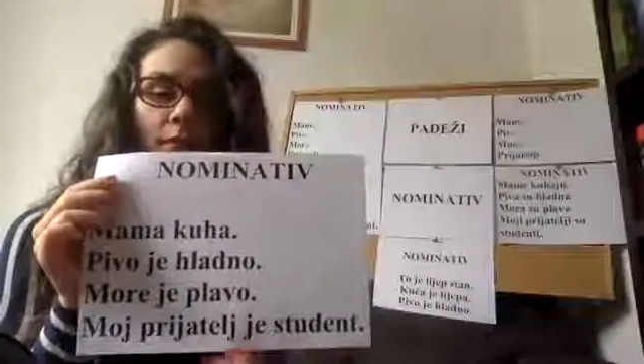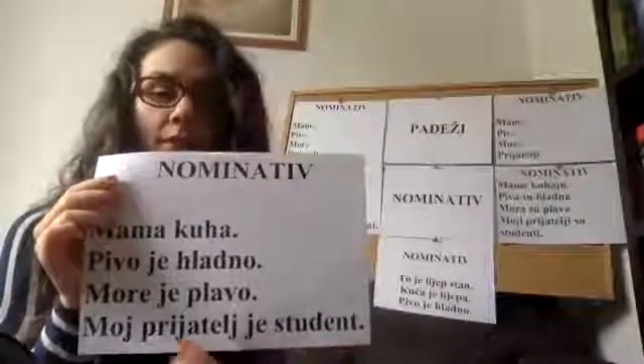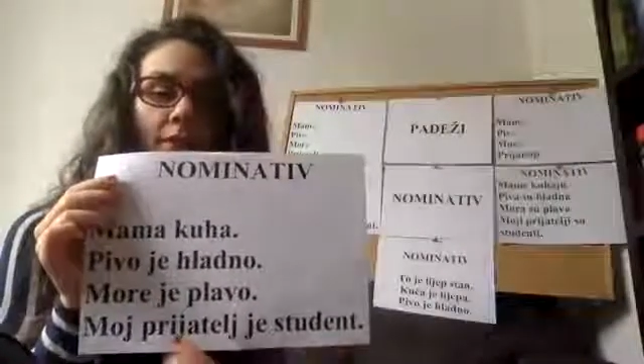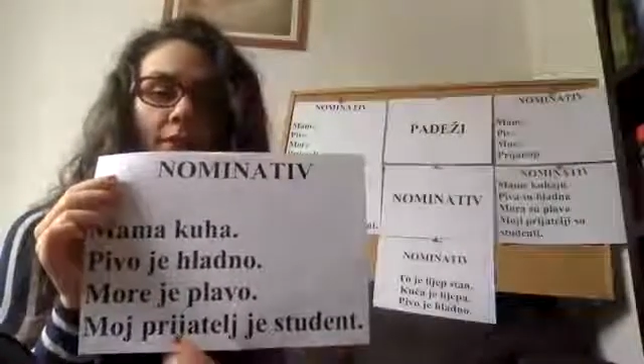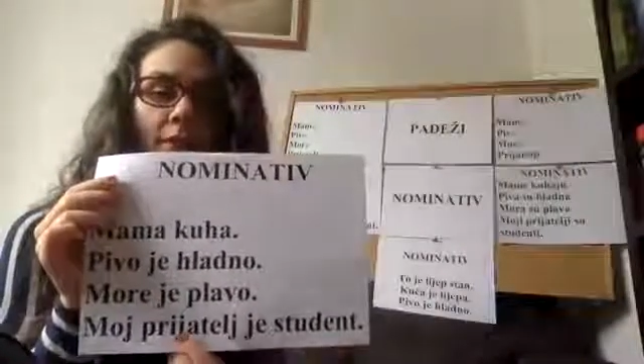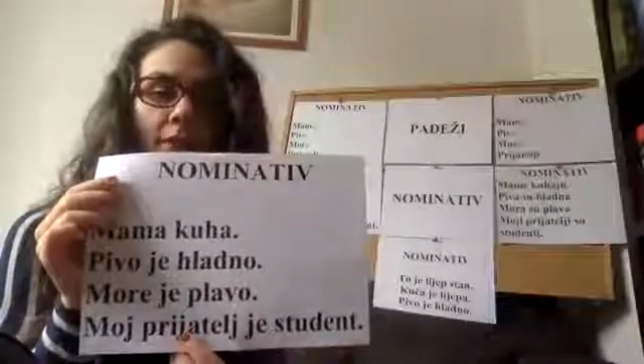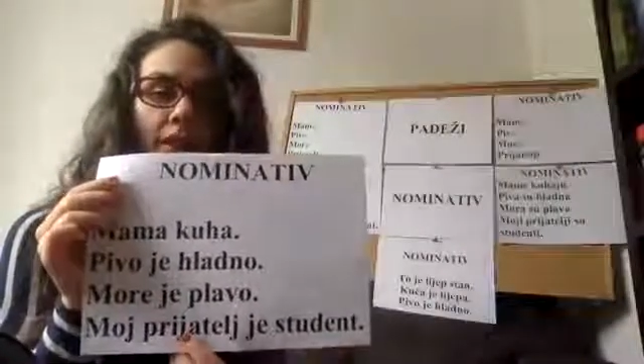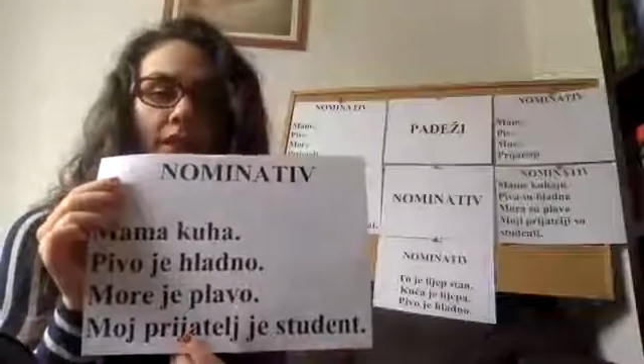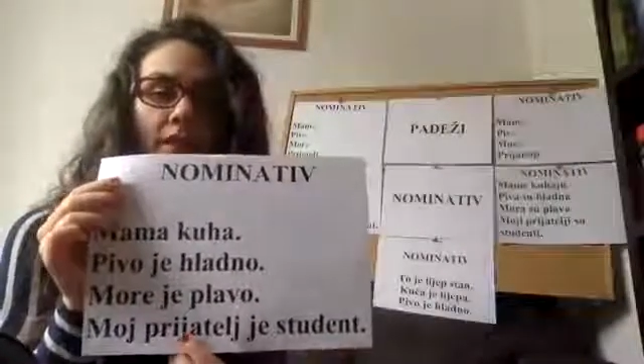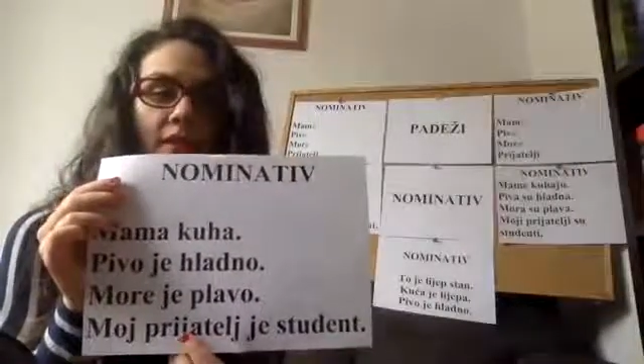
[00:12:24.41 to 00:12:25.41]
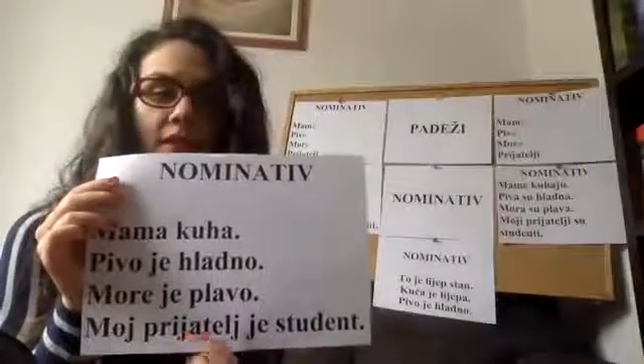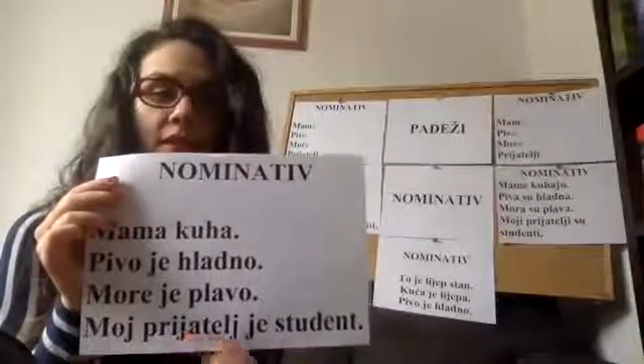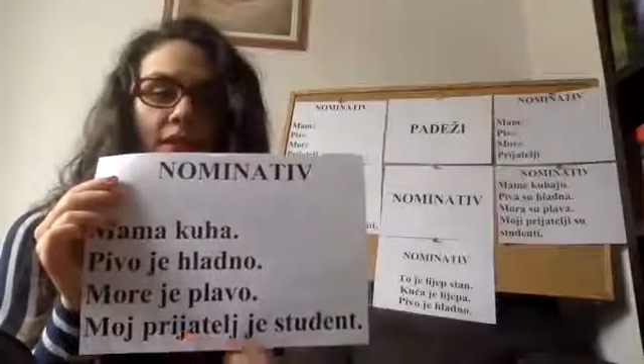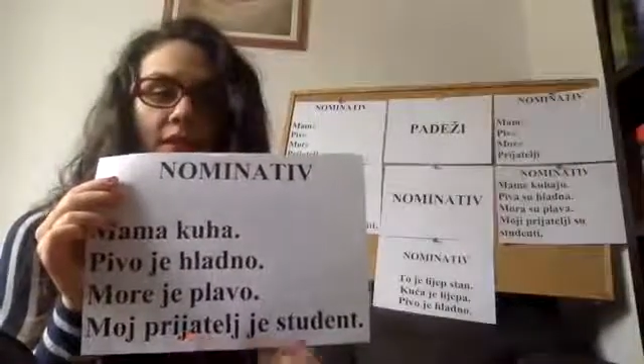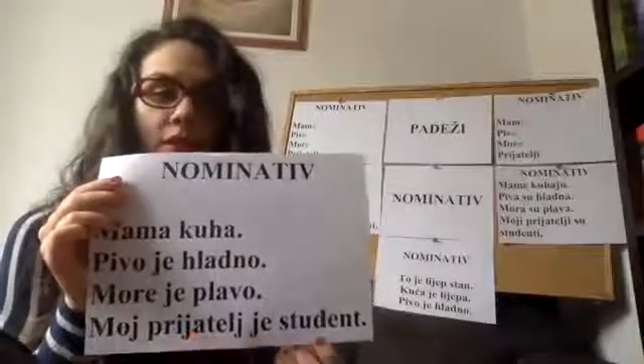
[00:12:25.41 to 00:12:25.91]
My
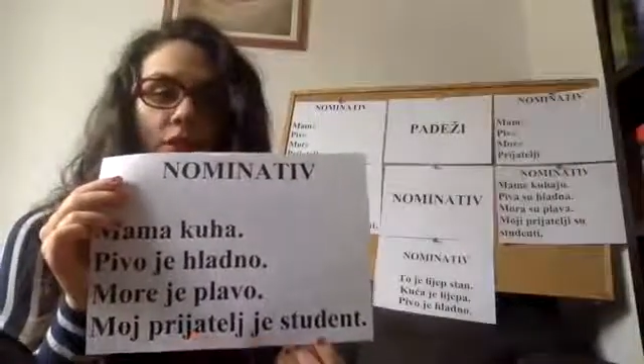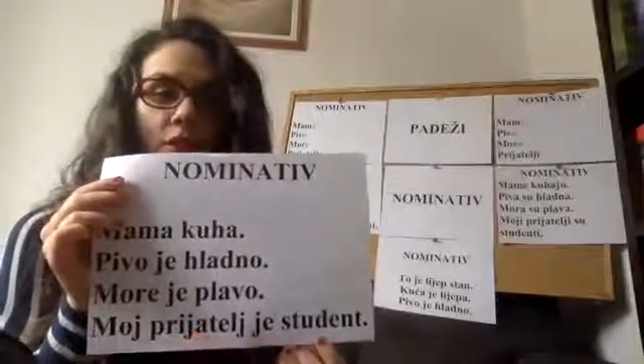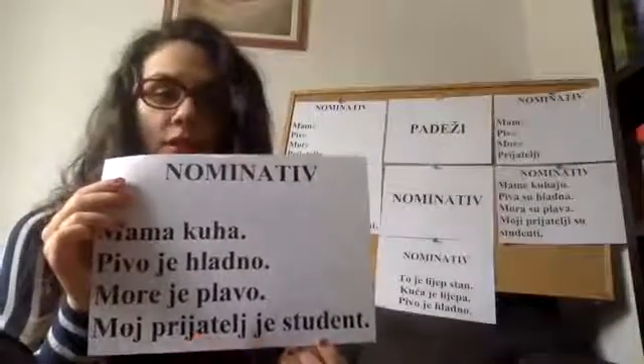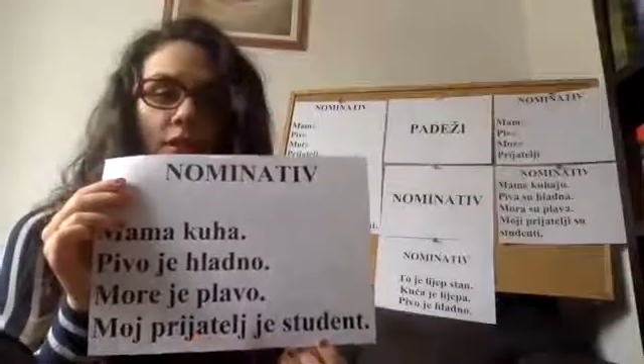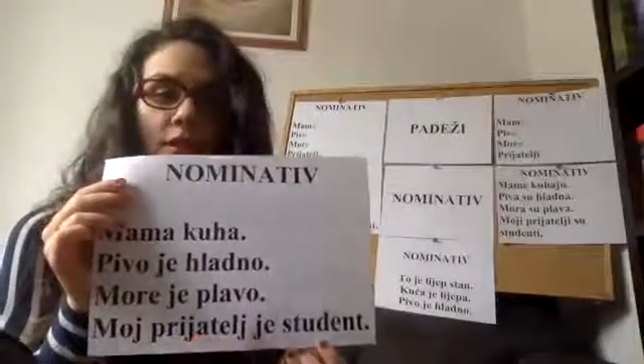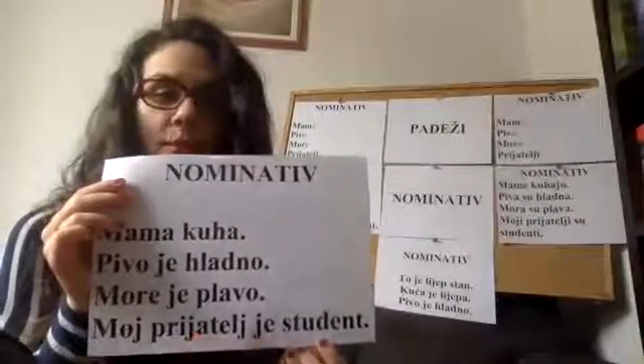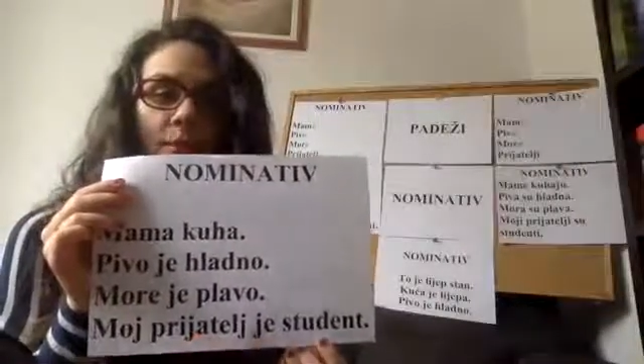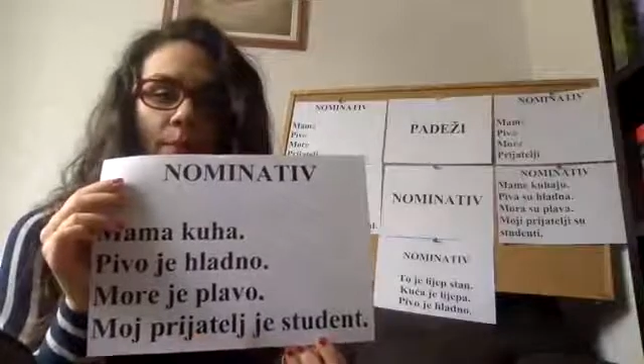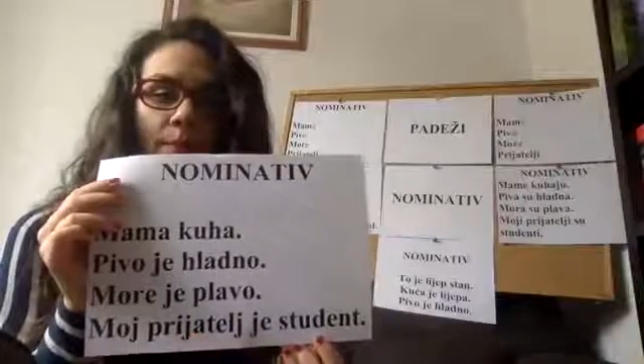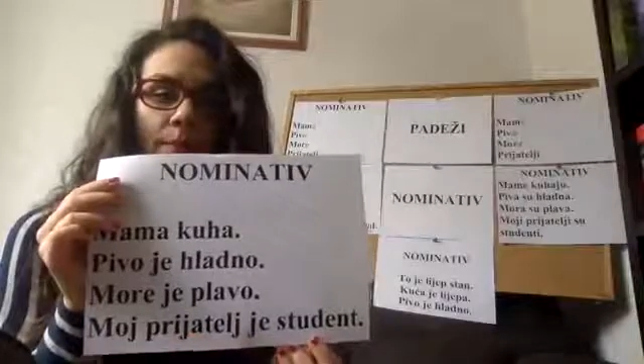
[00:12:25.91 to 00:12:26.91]
friend is a student.